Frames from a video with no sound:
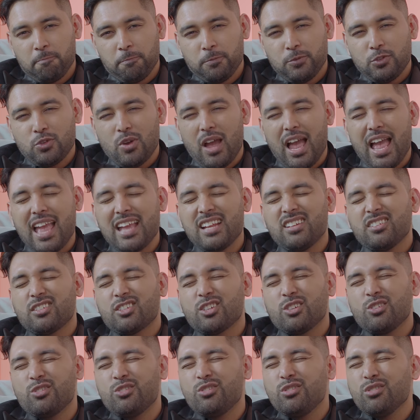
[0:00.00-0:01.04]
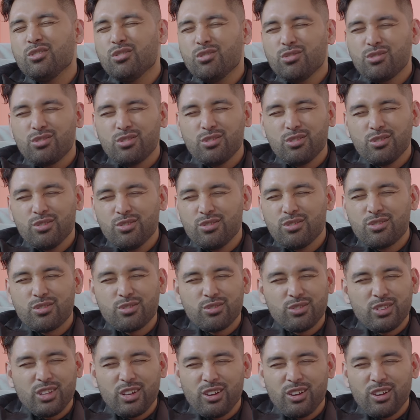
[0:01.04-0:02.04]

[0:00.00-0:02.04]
So I introduce you to the